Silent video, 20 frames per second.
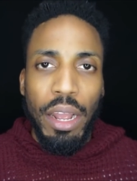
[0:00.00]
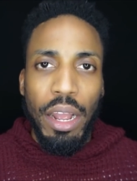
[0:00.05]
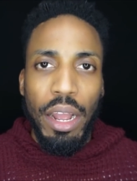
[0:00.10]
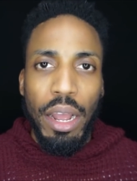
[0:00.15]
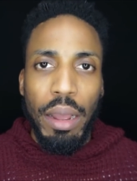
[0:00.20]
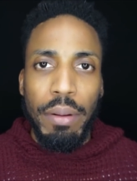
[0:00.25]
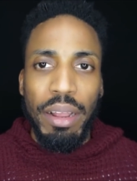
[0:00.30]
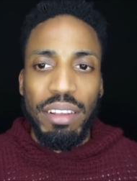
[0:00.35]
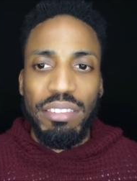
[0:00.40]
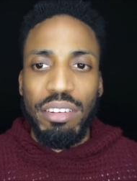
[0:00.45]

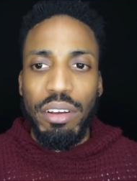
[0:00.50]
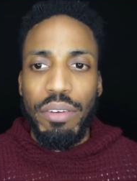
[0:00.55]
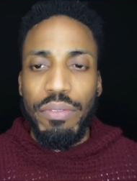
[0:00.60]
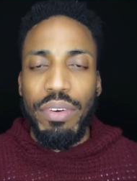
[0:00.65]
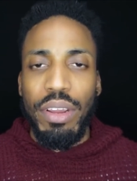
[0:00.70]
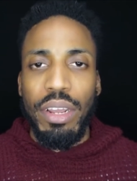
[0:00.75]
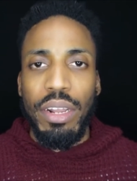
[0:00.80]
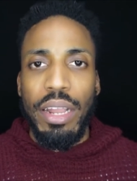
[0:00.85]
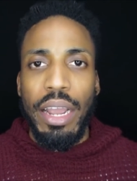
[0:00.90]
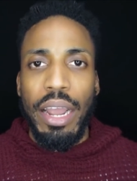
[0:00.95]
Um, that's
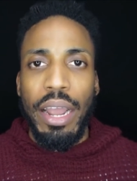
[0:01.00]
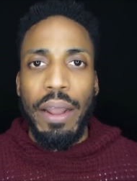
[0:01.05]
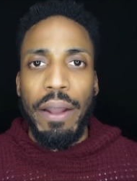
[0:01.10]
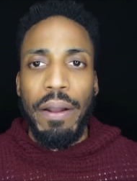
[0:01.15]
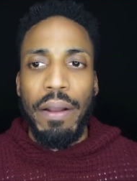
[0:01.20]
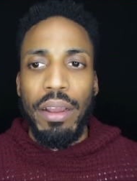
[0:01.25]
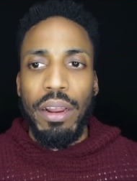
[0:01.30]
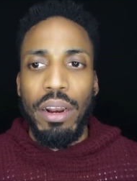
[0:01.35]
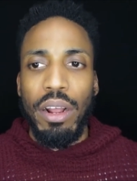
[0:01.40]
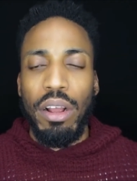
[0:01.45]
something
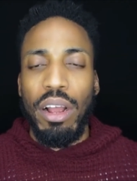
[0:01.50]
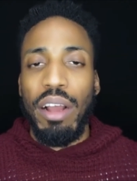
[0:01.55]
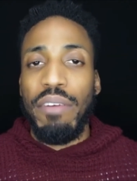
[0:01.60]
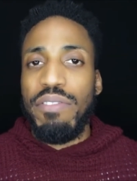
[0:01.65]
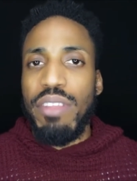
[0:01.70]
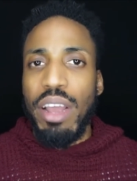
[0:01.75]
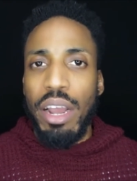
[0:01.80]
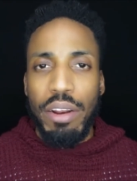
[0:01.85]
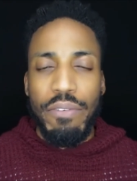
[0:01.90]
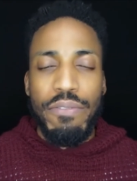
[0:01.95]
that, you know,
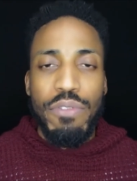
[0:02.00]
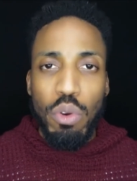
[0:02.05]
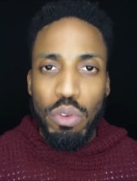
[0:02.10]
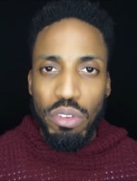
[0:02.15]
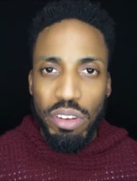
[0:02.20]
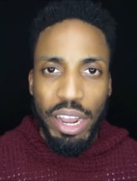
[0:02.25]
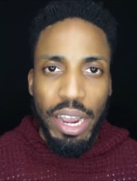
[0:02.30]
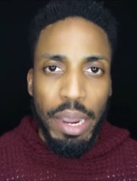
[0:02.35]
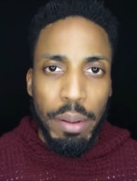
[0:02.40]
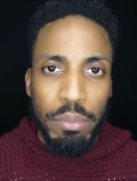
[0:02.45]
I've done a
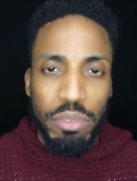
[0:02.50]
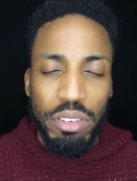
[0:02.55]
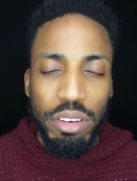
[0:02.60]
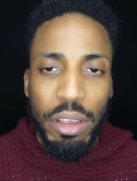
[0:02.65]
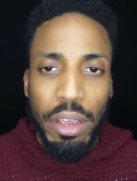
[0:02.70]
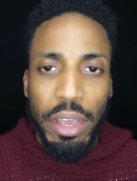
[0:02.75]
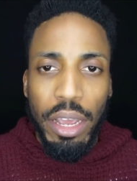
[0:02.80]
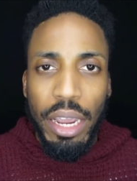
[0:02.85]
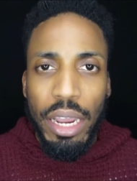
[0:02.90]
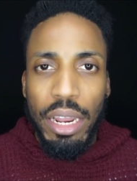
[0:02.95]
few times
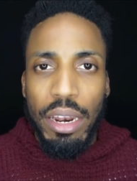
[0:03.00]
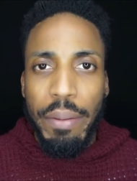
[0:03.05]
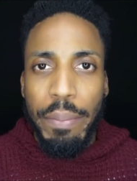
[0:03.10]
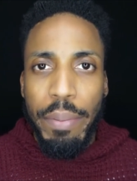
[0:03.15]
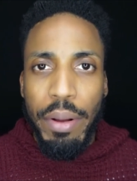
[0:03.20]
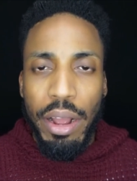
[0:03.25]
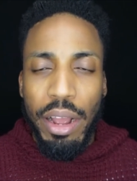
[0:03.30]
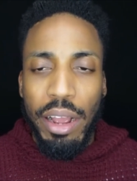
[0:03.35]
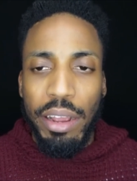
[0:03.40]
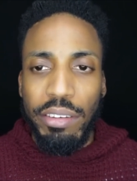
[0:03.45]
in the
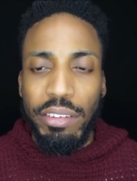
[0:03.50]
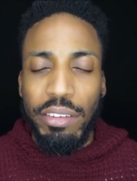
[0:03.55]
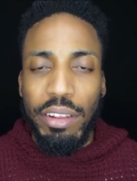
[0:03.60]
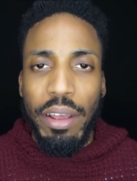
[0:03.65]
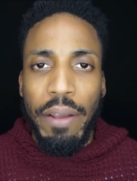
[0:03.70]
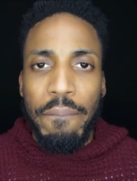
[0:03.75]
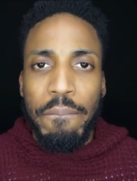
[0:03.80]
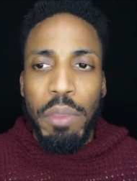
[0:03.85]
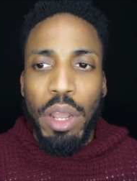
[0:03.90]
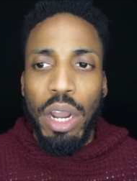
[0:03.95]
past.
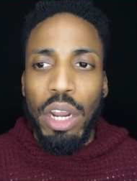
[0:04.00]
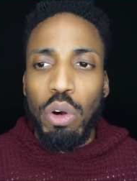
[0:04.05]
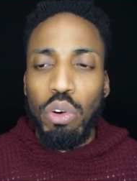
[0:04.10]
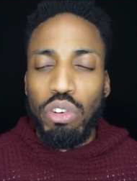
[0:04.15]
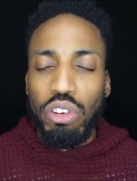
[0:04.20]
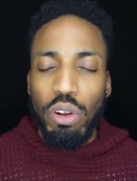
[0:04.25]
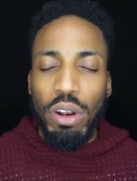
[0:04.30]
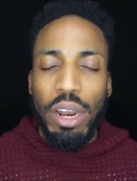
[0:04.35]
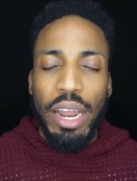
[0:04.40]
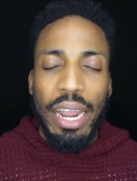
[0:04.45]
I
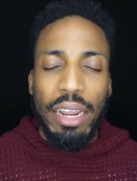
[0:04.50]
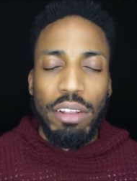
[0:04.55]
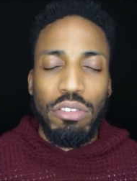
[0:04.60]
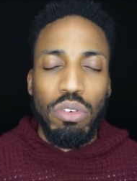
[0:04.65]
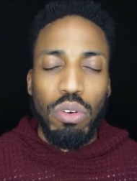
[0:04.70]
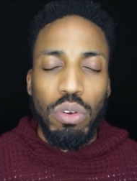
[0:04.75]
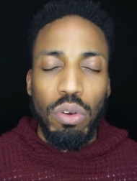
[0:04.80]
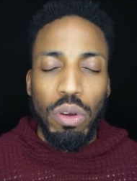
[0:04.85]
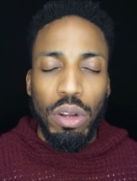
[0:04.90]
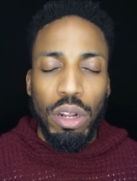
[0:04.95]
also like
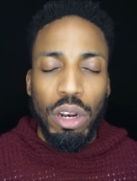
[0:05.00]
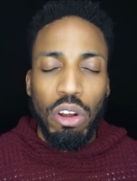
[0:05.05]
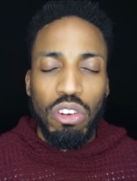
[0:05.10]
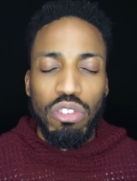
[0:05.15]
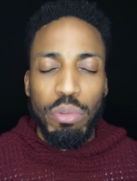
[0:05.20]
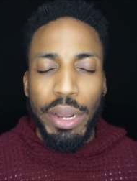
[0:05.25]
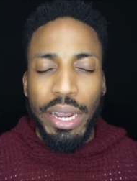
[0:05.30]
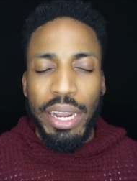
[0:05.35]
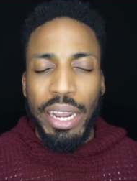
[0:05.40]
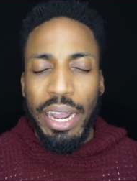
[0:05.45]
to
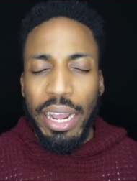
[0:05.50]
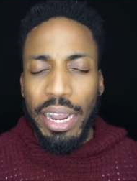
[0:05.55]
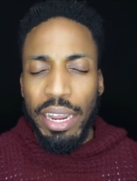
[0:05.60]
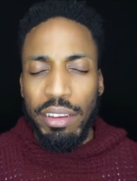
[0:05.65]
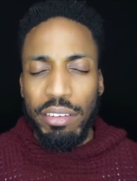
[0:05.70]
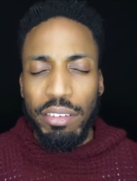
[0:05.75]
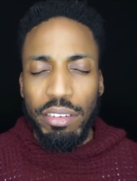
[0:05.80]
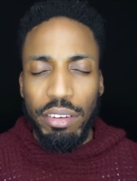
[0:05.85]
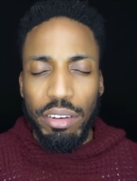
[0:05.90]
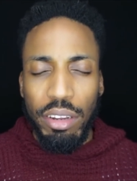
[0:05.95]
close my
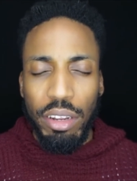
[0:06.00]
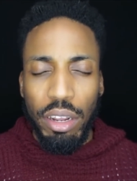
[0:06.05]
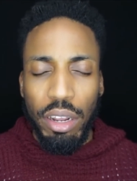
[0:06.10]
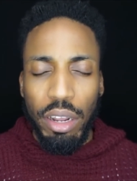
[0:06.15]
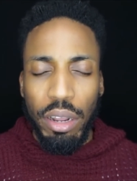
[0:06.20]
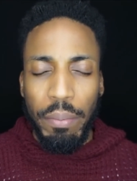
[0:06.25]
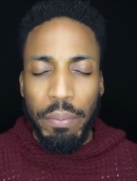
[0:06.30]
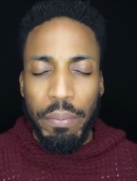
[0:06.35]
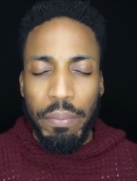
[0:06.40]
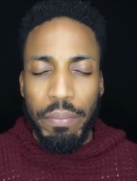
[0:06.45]
eyes
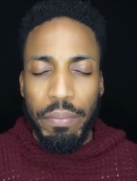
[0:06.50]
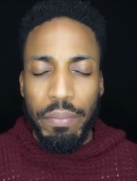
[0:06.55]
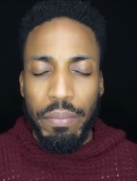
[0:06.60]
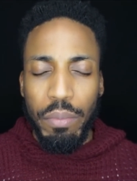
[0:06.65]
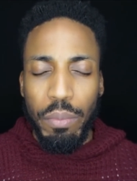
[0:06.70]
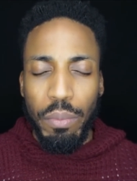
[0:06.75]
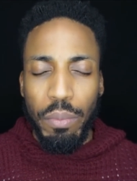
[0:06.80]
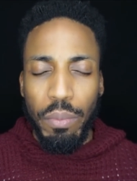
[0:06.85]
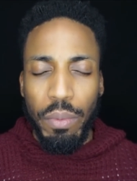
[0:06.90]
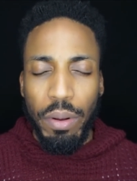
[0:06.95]
um,
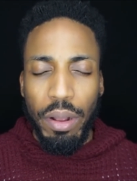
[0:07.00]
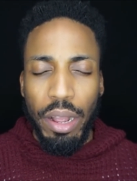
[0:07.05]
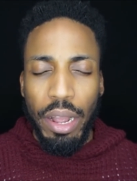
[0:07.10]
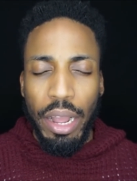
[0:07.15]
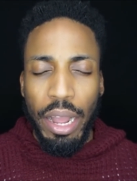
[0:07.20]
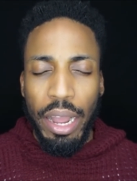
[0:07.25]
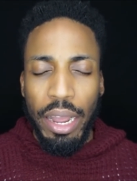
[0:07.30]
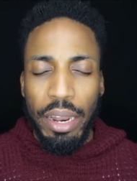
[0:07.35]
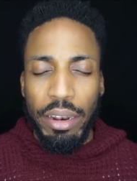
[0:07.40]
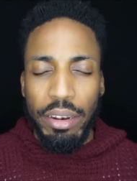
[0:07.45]

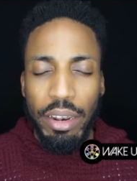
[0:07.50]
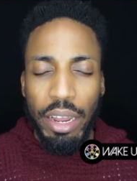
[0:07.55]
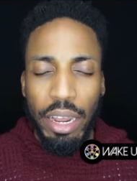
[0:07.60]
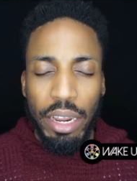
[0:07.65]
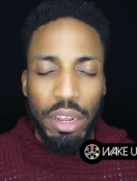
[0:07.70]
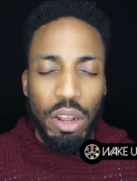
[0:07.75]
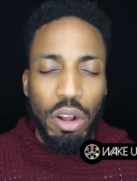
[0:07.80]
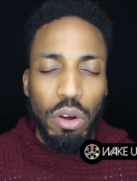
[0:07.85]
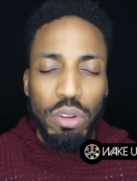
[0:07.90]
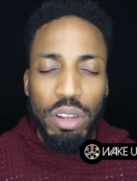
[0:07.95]
and
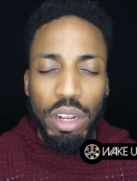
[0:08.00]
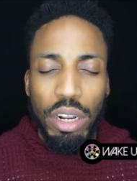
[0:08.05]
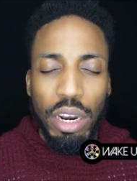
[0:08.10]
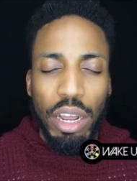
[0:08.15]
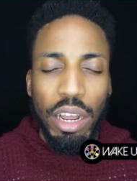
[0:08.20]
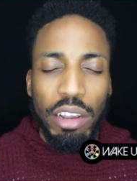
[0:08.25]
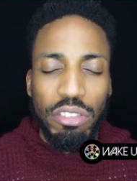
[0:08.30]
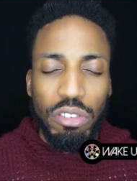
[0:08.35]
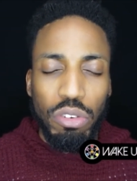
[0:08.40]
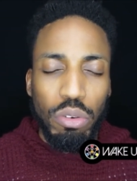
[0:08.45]
like hold the
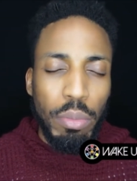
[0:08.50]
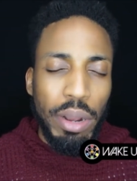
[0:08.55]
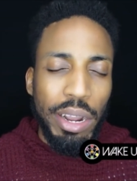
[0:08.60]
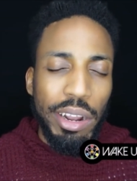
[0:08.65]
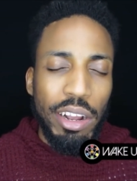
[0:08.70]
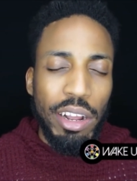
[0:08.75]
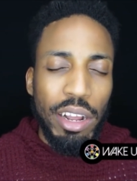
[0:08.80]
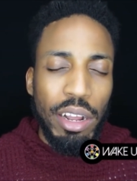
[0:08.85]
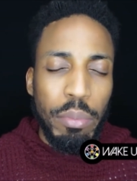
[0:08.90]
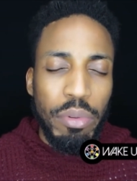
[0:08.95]
glass to my
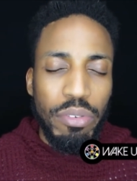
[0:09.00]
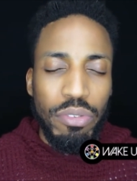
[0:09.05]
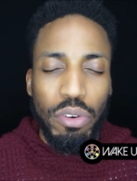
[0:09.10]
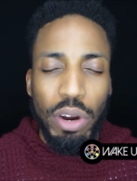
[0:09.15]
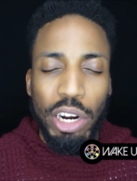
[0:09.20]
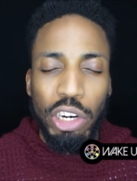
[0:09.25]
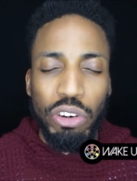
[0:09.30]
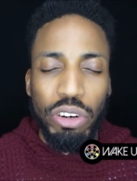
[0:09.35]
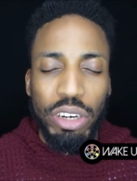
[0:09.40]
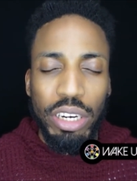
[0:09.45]
heart
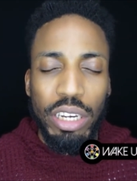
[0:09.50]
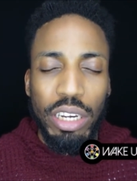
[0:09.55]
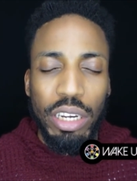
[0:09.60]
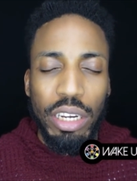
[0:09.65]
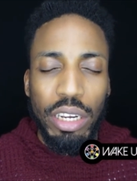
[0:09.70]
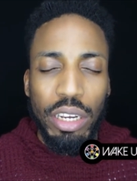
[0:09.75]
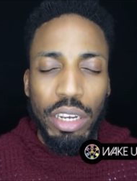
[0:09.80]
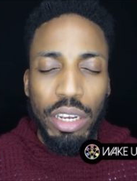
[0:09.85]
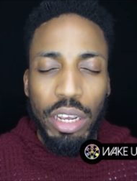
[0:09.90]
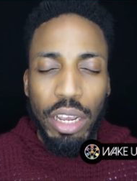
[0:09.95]
before I drink
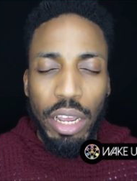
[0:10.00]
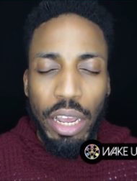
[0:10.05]
it,